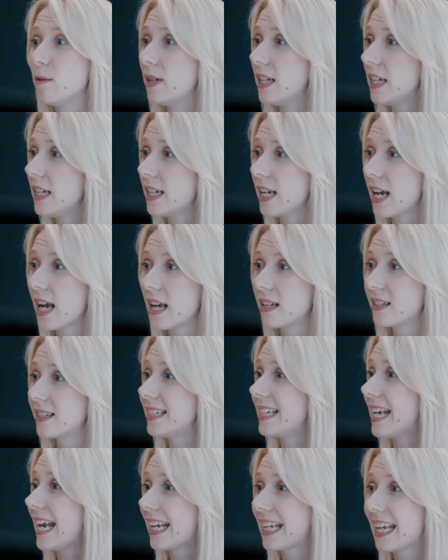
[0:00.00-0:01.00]
many years,
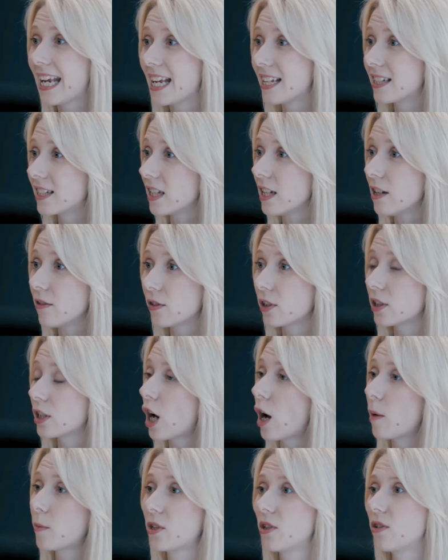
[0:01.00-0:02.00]
decades
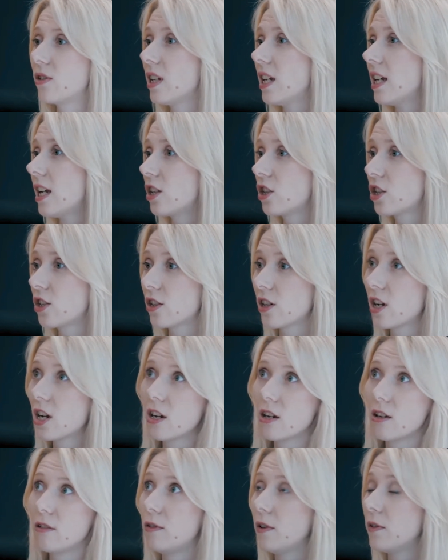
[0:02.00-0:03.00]
even, up to the age
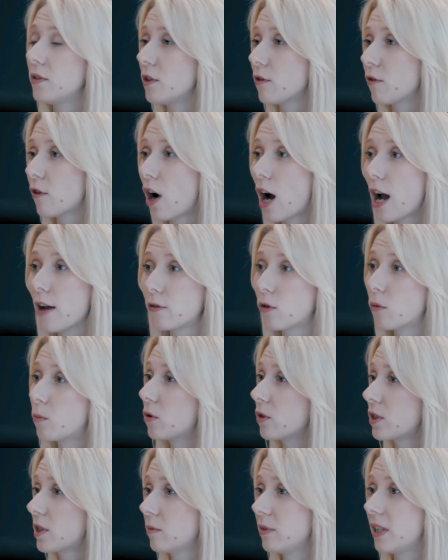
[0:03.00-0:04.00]
fifty-five or
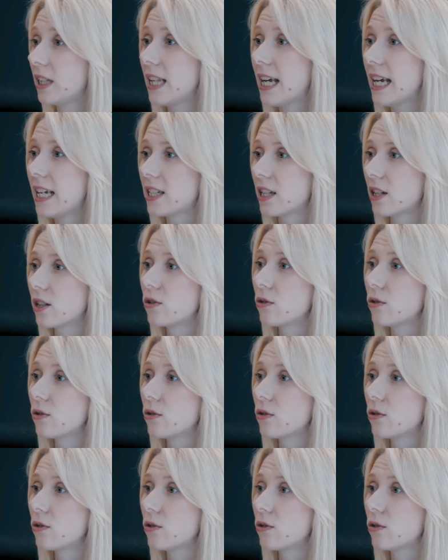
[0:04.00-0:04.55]
possibly later.